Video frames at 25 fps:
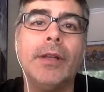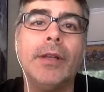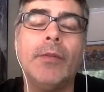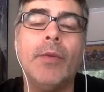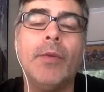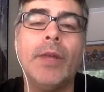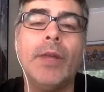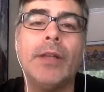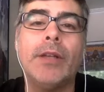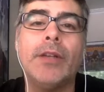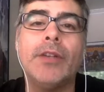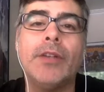
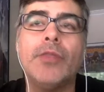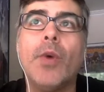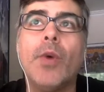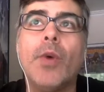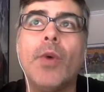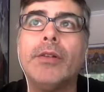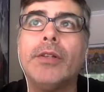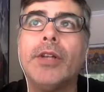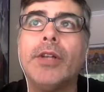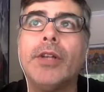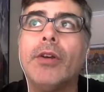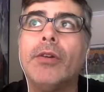whether it's
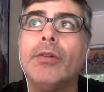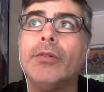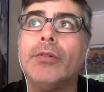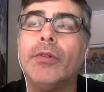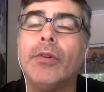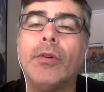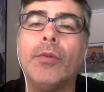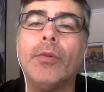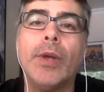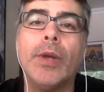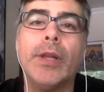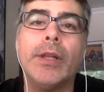well known
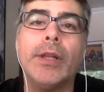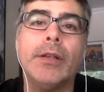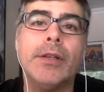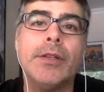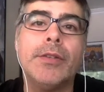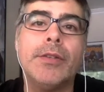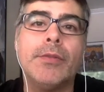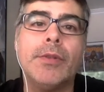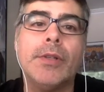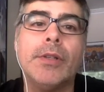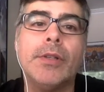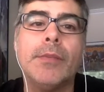or whether
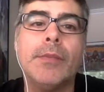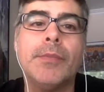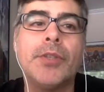it's real